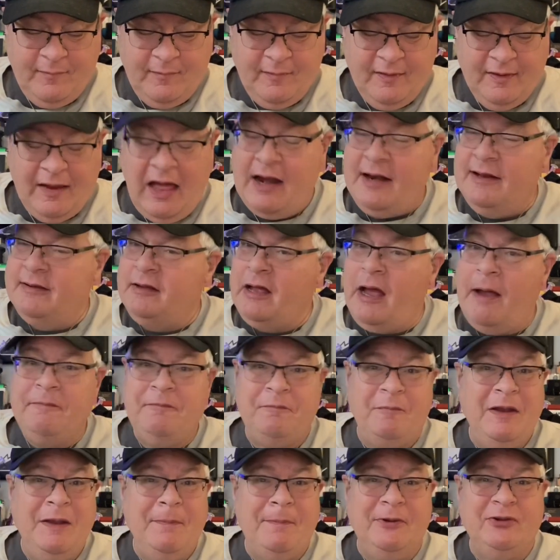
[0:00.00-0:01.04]
A lot of times,
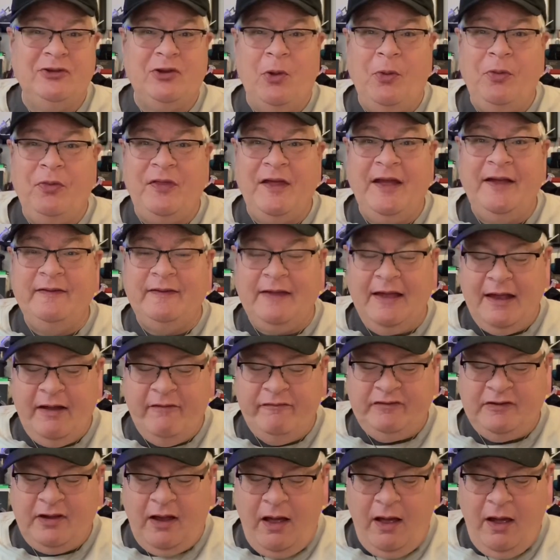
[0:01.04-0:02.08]
people don't think they
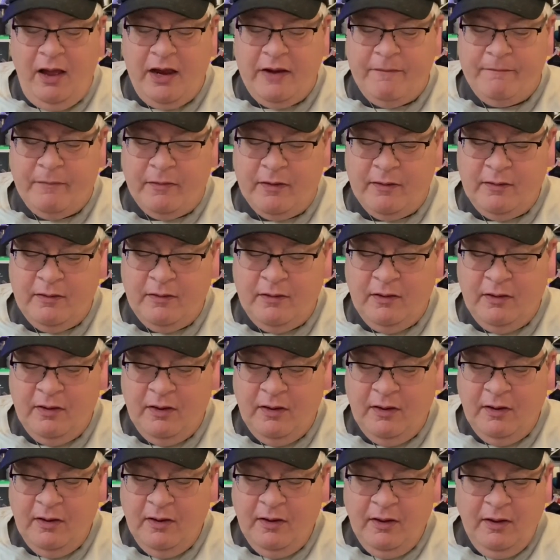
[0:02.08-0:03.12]
have time.
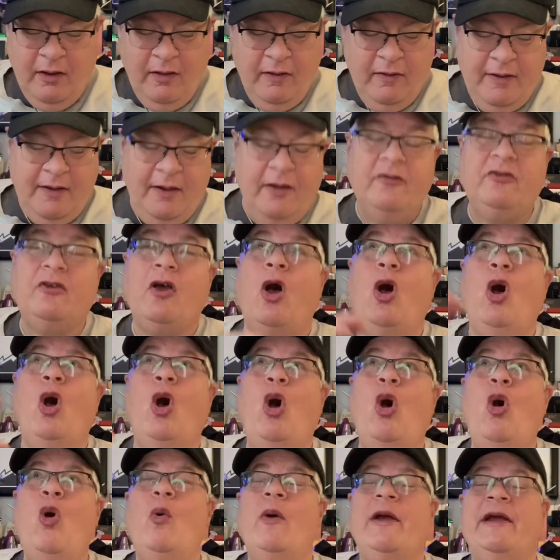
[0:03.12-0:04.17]
There's
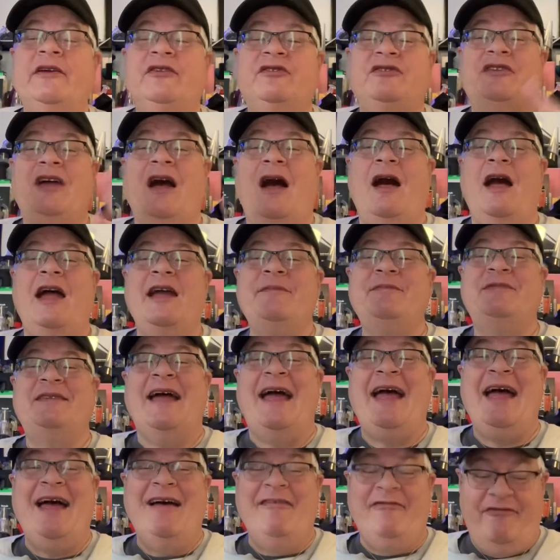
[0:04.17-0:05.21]
always time to
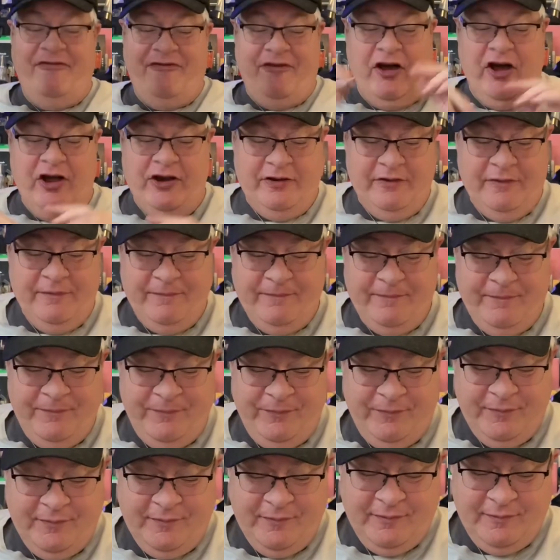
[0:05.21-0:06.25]
have fun.
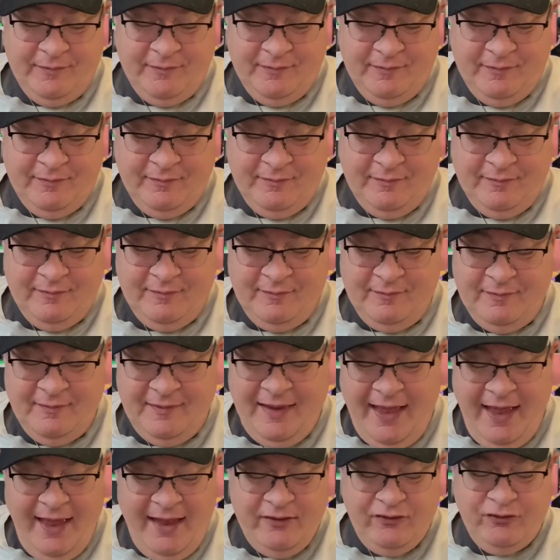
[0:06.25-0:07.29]

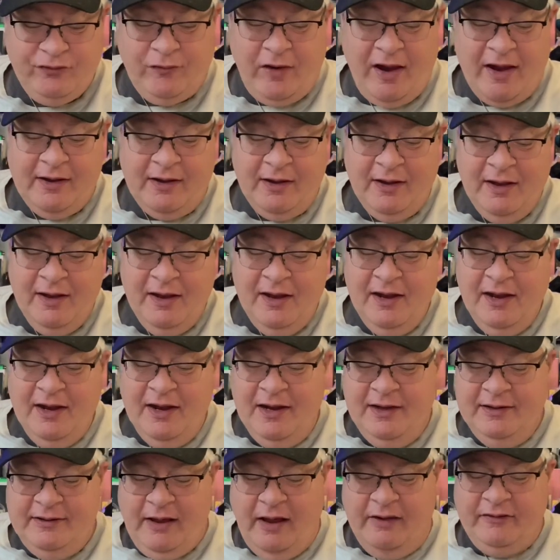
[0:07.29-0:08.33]
That's right.
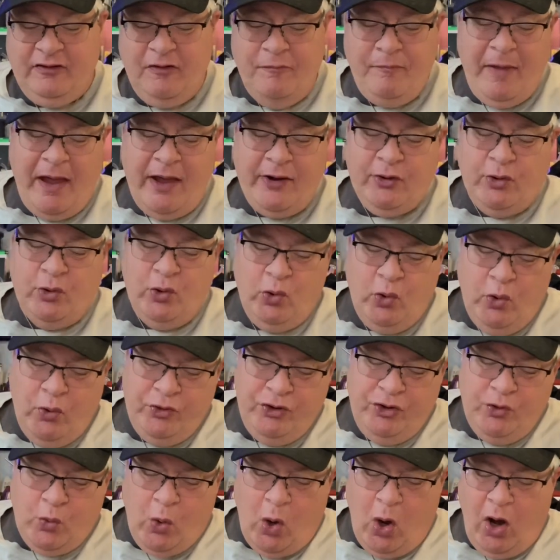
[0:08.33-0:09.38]
Doesn't matter who
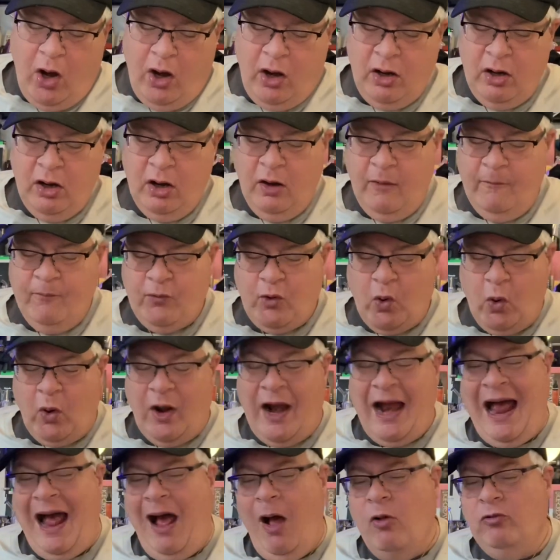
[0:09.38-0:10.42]
you are
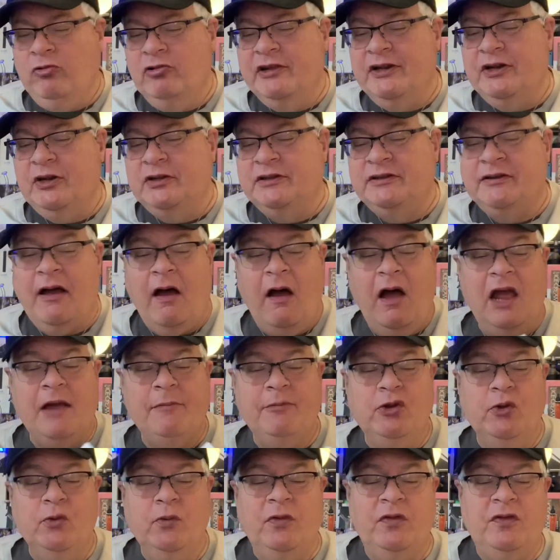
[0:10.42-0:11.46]
or how little
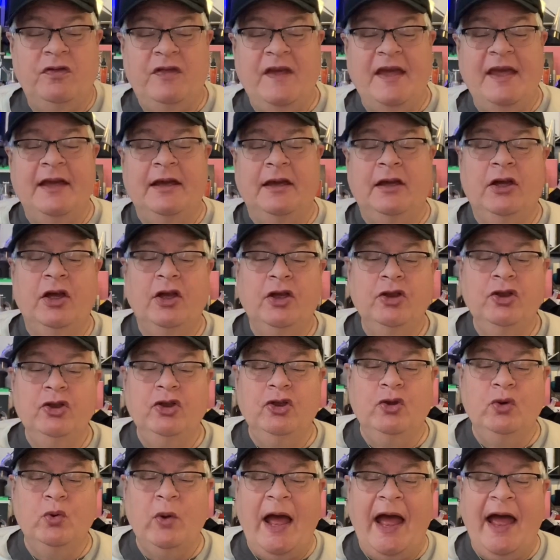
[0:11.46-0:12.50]
time you think
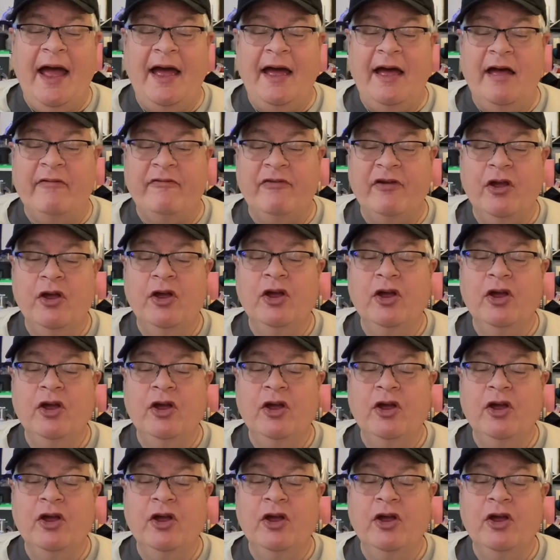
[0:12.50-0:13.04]
you have.